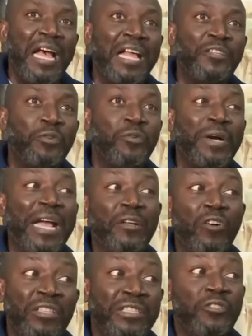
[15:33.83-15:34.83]
And so I
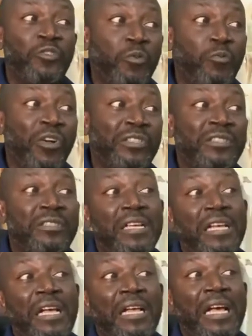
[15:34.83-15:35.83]
got into what
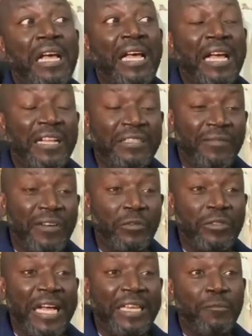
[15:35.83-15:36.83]
El
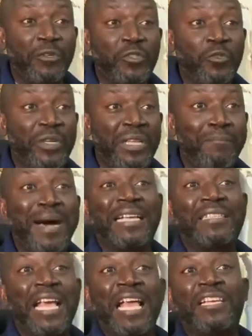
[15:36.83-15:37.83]
Salvador Dali was doing,
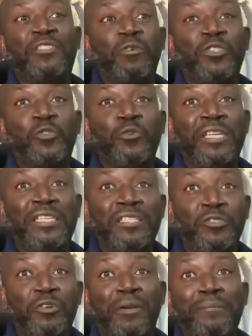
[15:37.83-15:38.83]
Max Ernst was
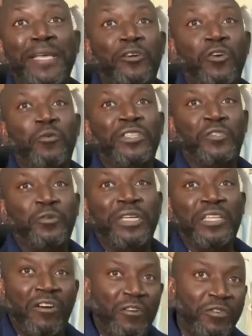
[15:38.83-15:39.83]
doing, John Miro was
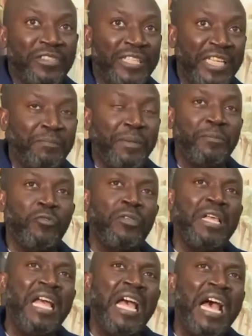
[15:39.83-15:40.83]
doing, all those great people.